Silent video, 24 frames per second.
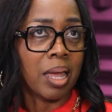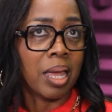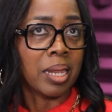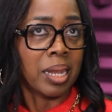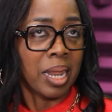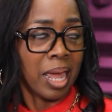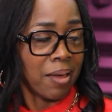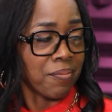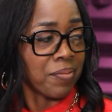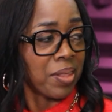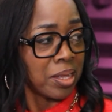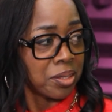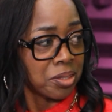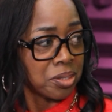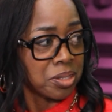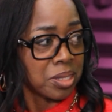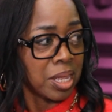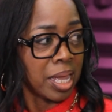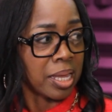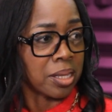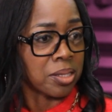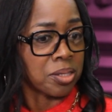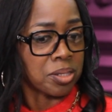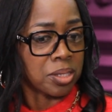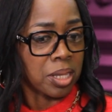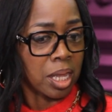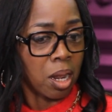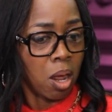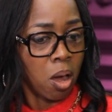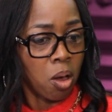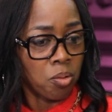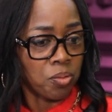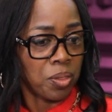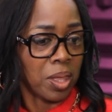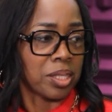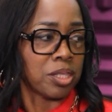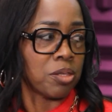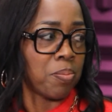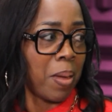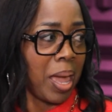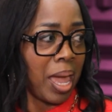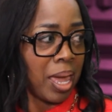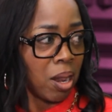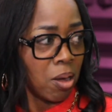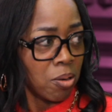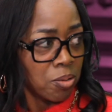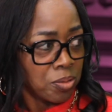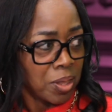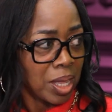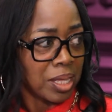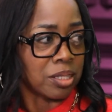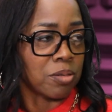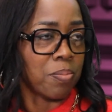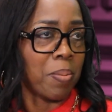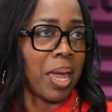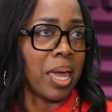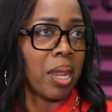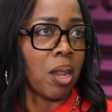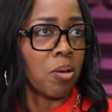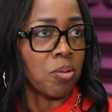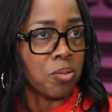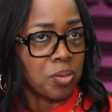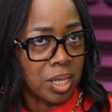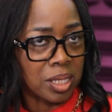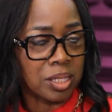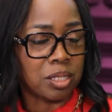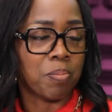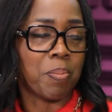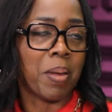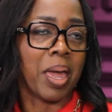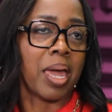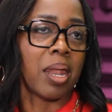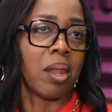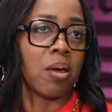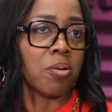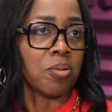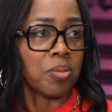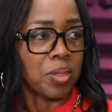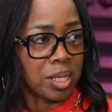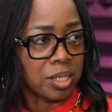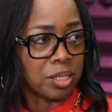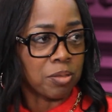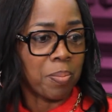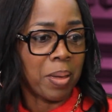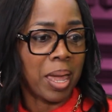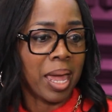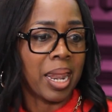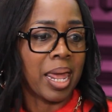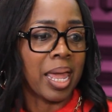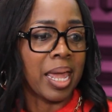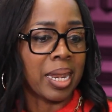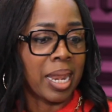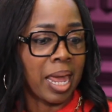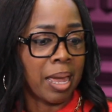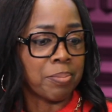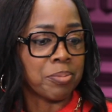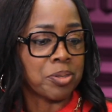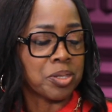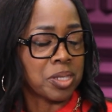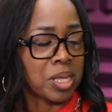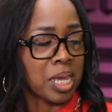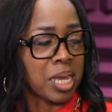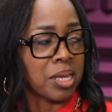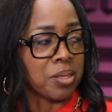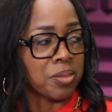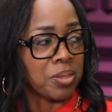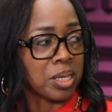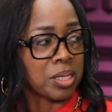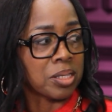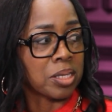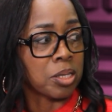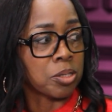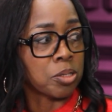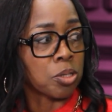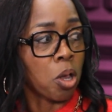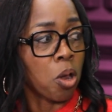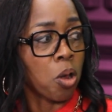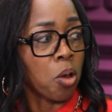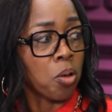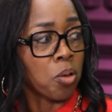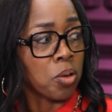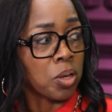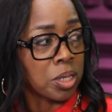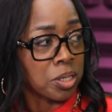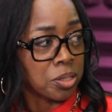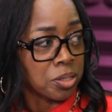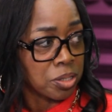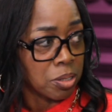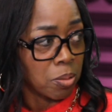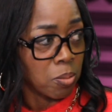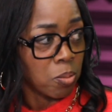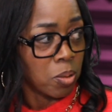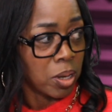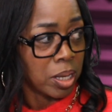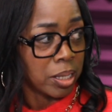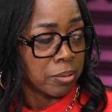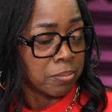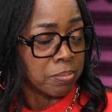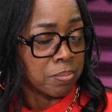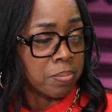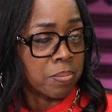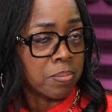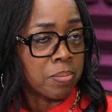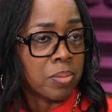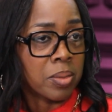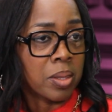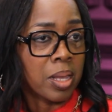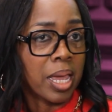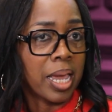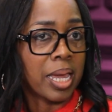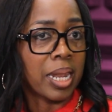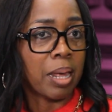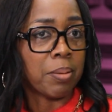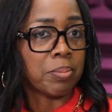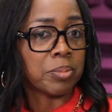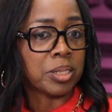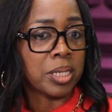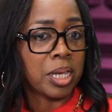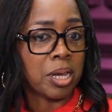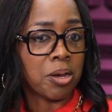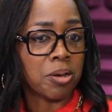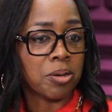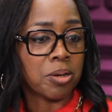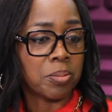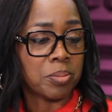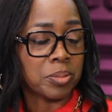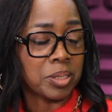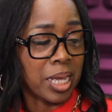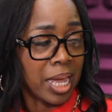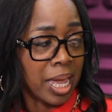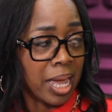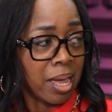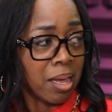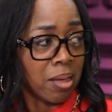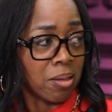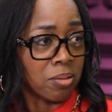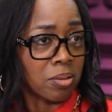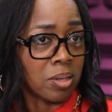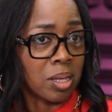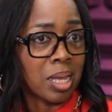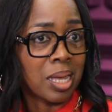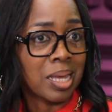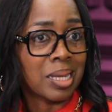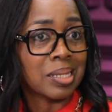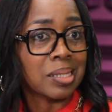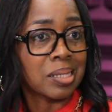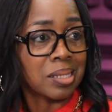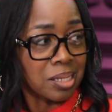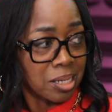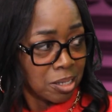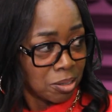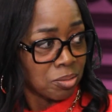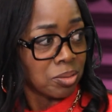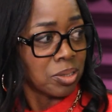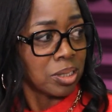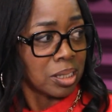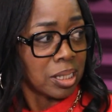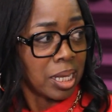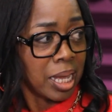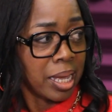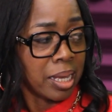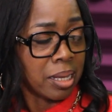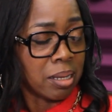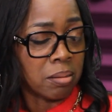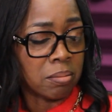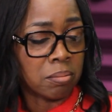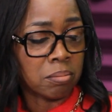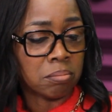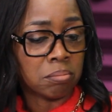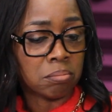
and have that stance that, oh, that's bad, oh, that's bad, oh, that's bad, oh, that's bad, and I'm saying things that's hurting someone and I'm tearing them down still today,